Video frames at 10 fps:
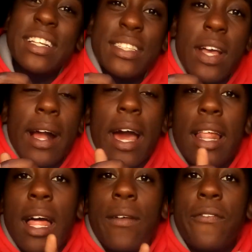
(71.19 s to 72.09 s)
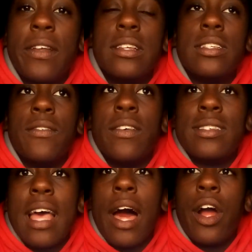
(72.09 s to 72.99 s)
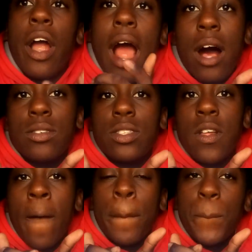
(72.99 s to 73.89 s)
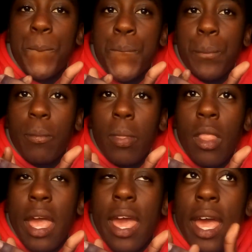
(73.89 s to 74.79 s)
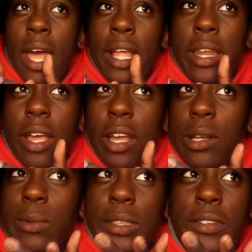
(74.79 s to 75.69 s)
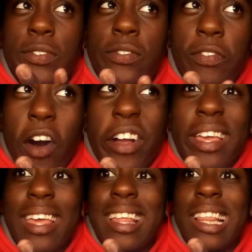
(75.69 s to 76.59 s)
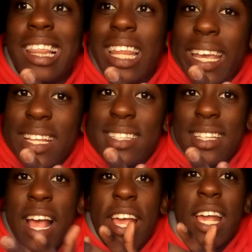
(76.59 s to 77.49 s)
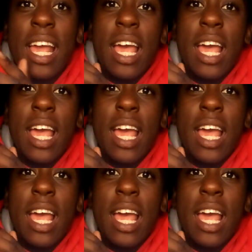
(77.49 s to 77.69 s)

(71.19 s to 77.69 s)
So I got a lot of footage of us at her house, though, and it was fucking lit, like,